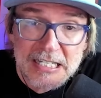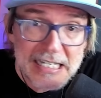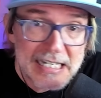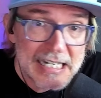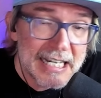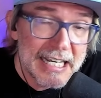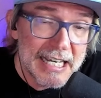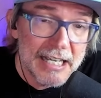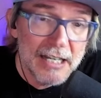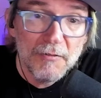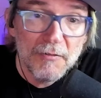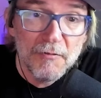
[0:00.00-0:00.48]
to
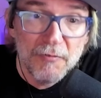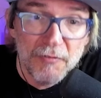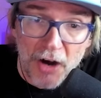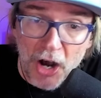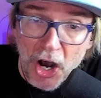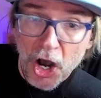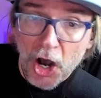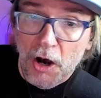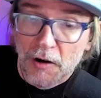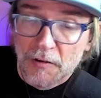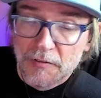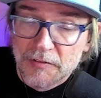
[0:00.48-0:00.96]
get
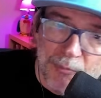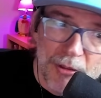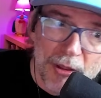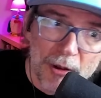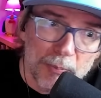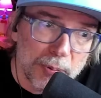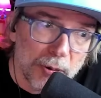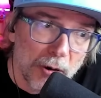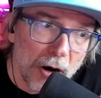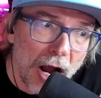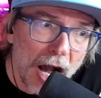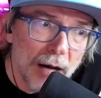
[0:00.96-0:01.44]
involved. The
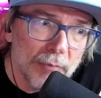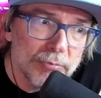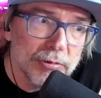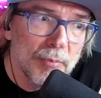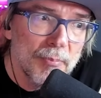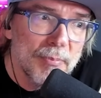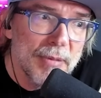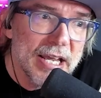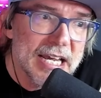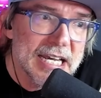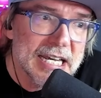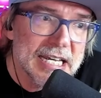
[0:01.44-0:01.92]

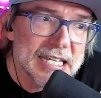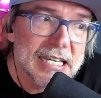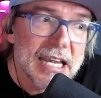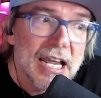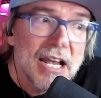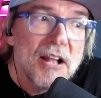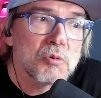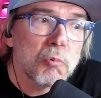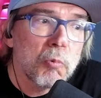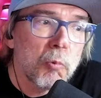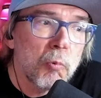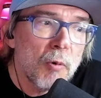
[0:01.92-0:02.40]
problem is
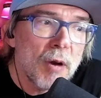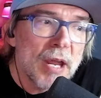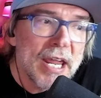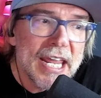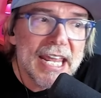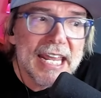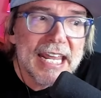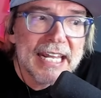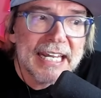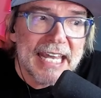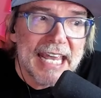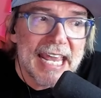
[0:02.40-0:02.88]

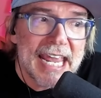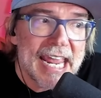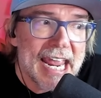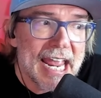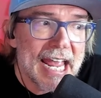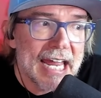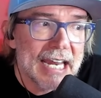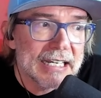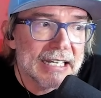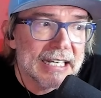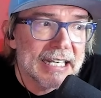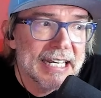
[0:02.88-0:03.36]
we
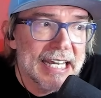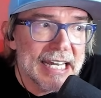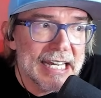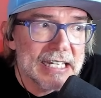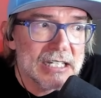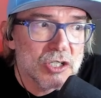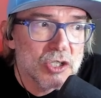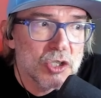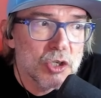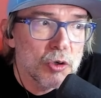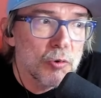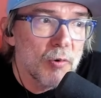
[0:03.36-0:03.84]
can't
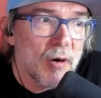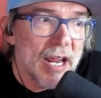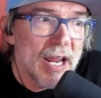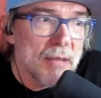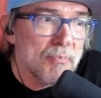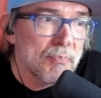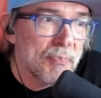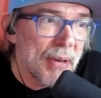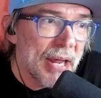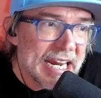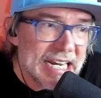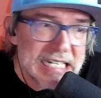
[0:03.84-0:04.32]
get to a
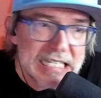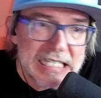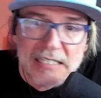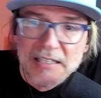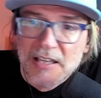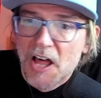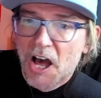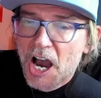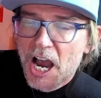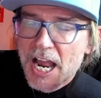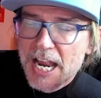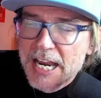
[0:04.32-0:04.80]

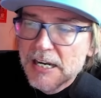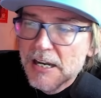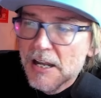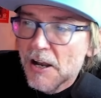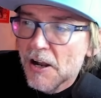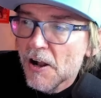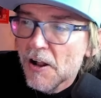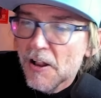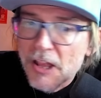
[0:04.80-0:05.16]
baseline